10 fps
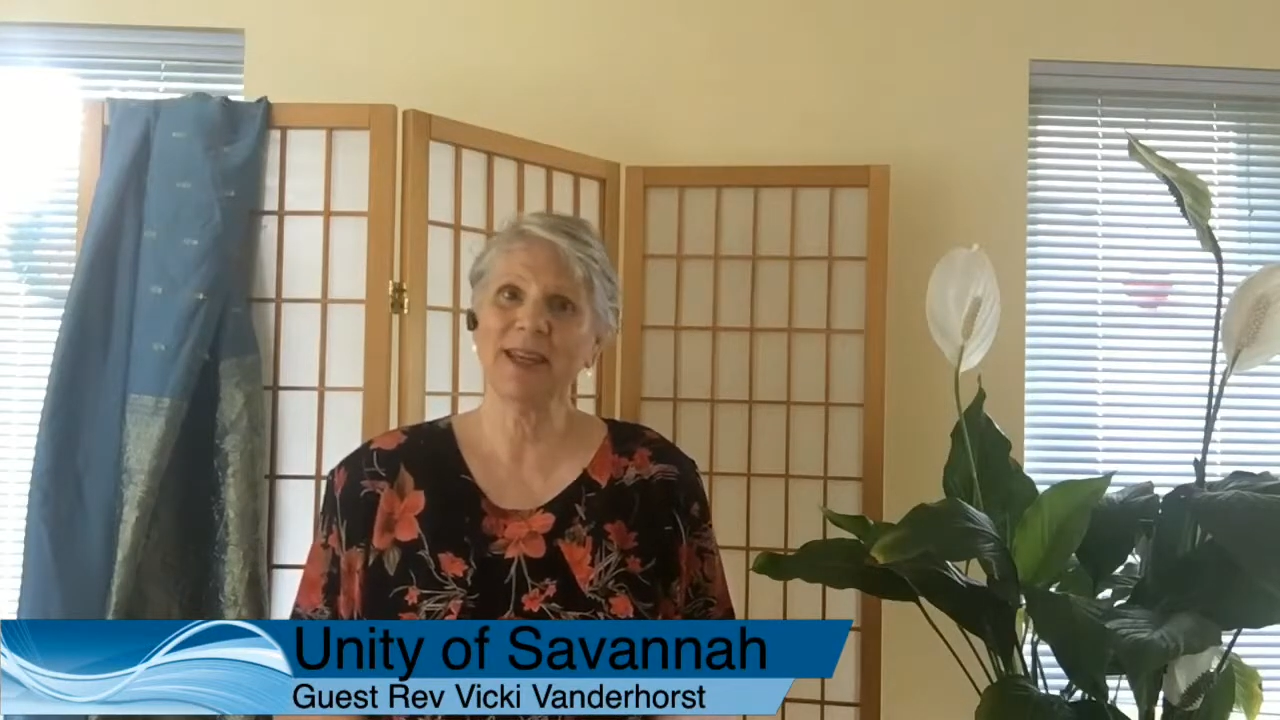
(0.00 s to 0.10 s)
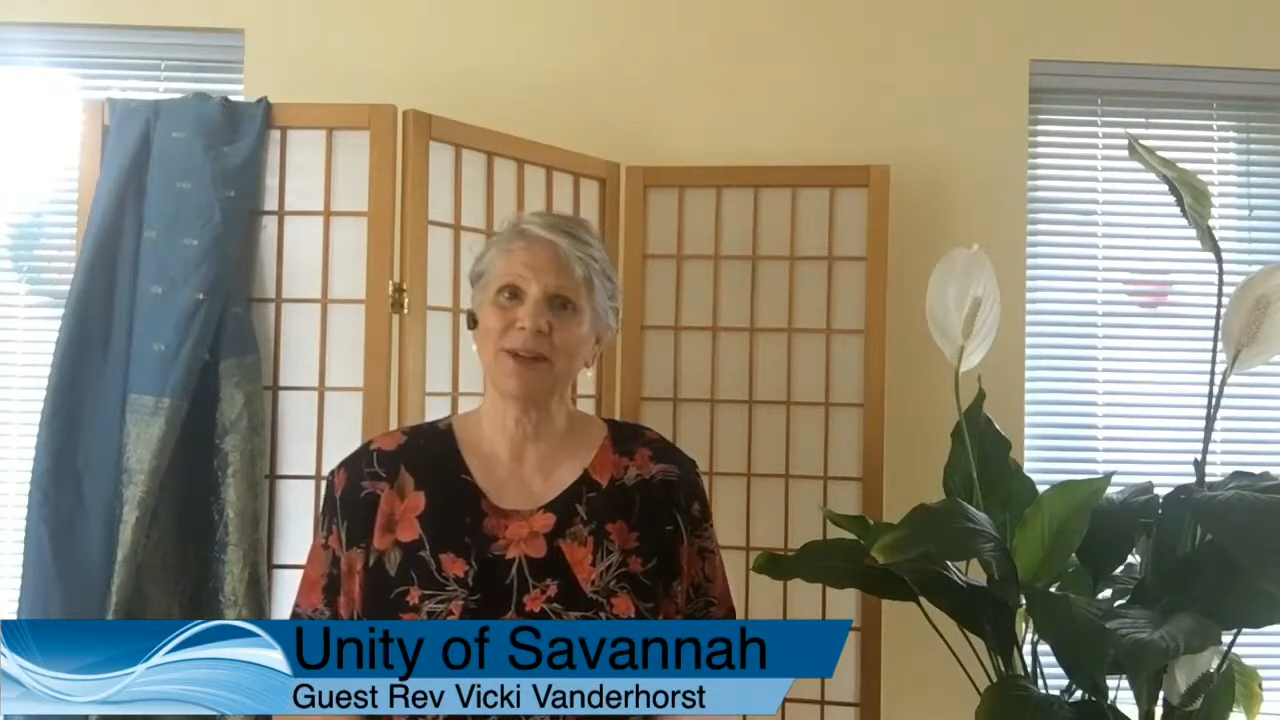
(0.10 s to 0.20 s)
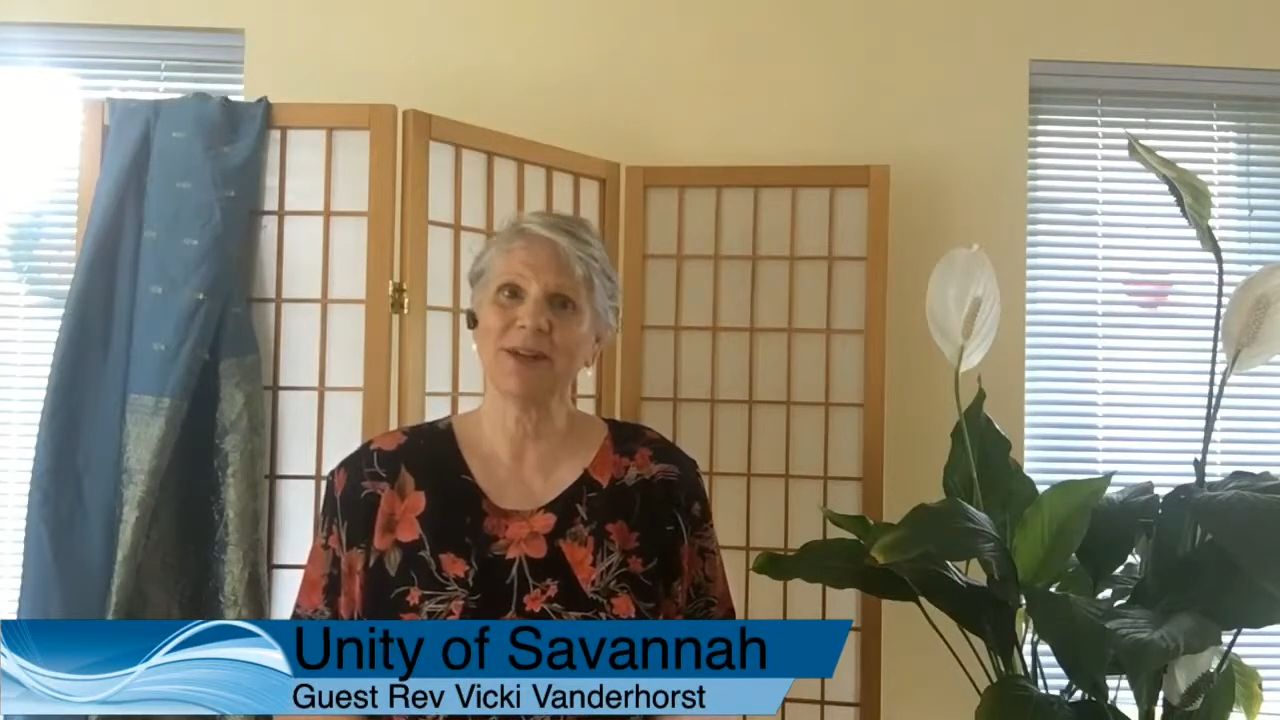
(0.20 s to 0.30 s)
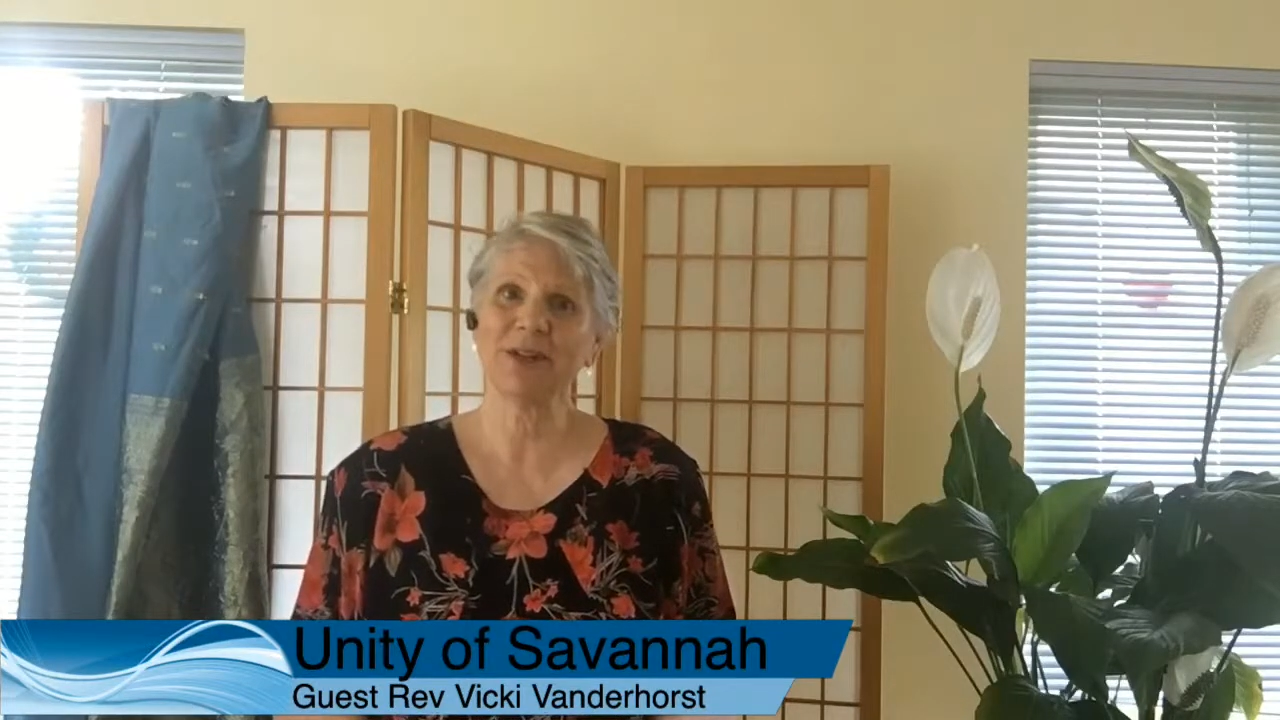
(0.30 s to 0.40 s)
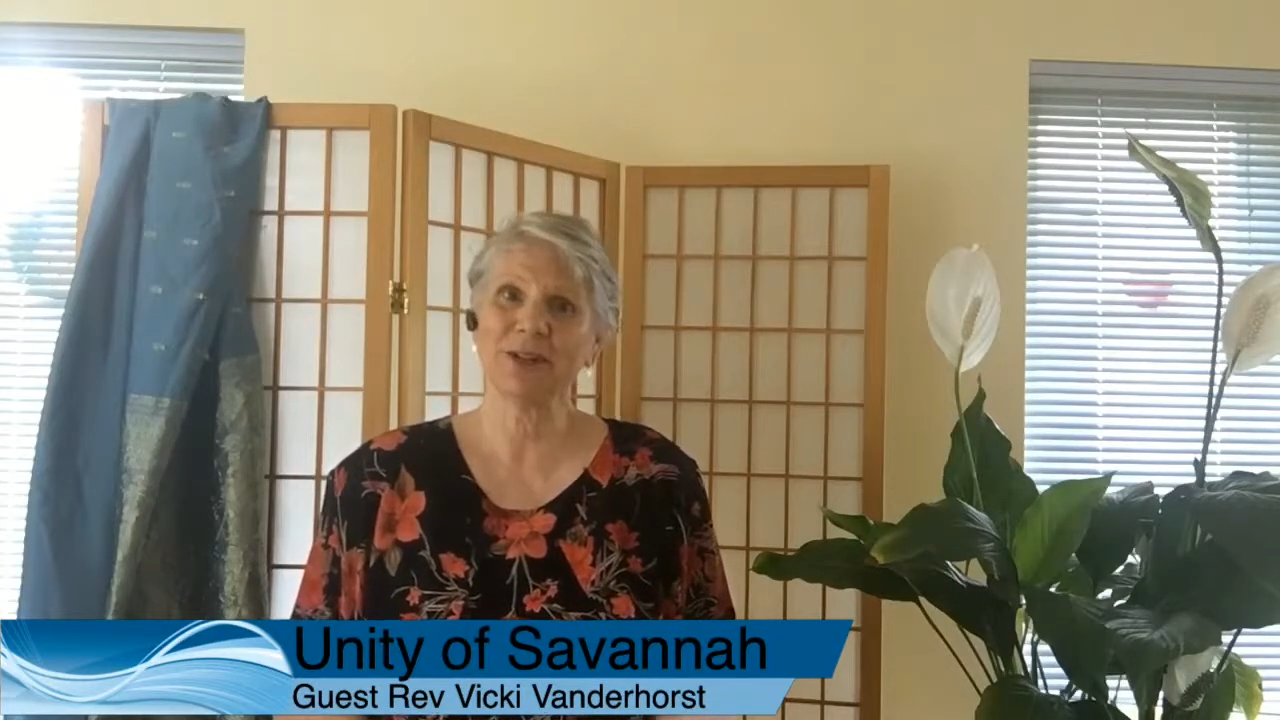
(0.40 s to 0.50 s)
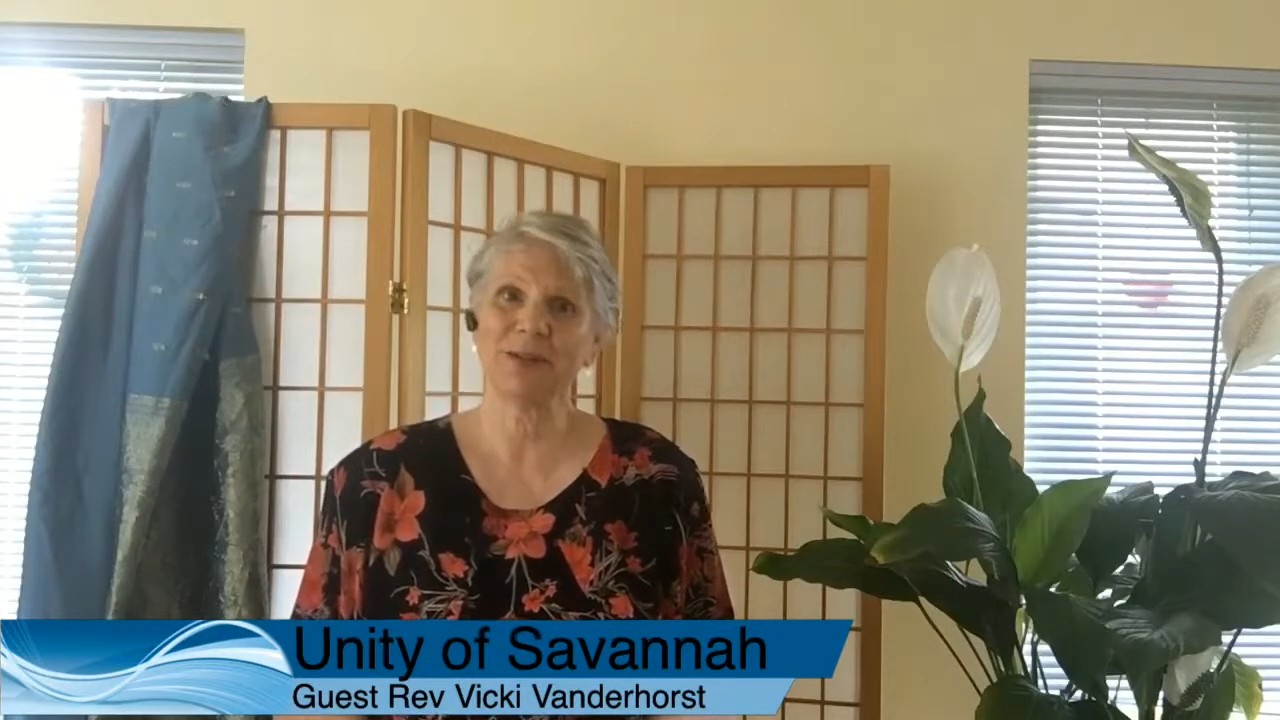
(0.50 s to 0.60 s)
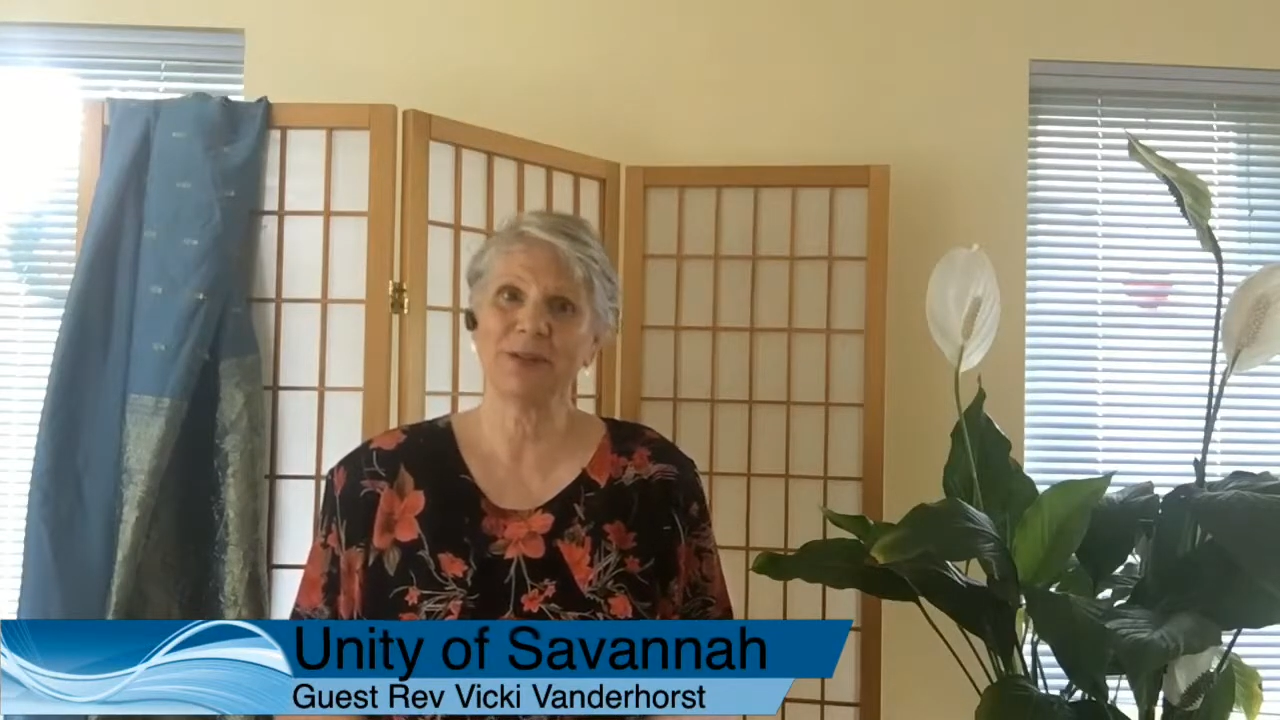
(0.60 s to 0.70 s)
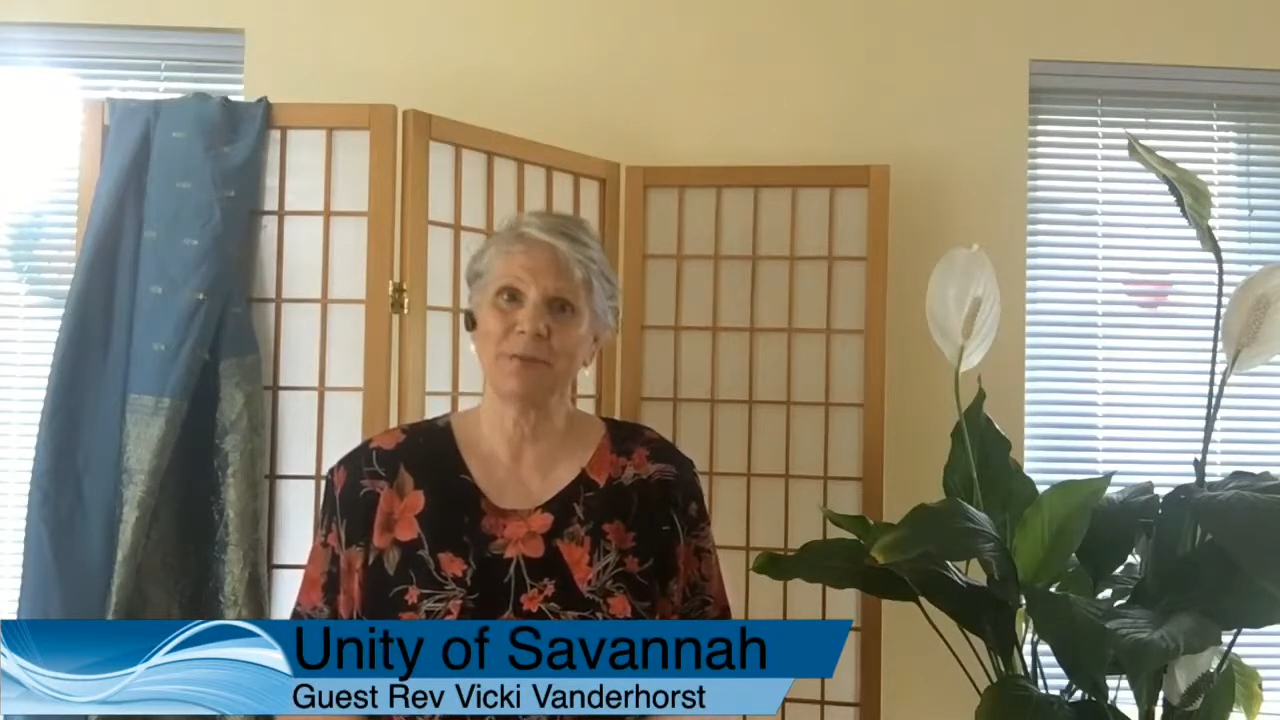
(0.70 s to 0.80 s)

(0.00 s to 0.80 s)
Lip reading: character,